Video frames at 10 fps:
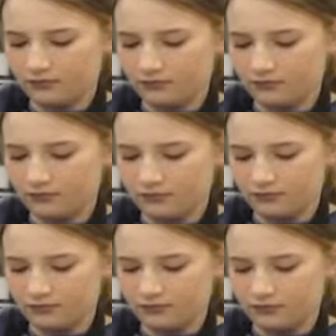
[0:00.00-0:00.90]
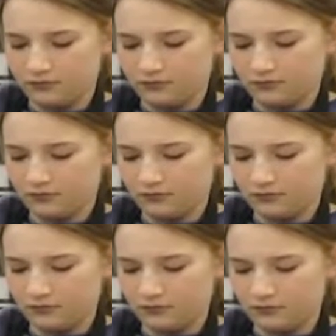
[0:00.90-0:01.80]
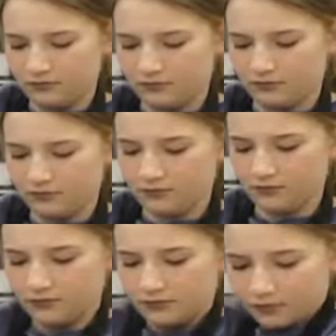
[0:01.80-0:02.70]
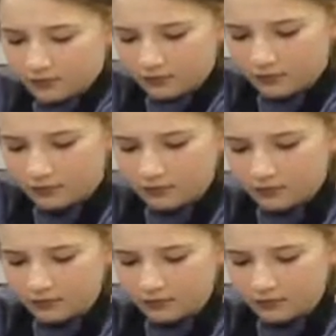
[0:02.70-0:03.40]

The person shown says nothing.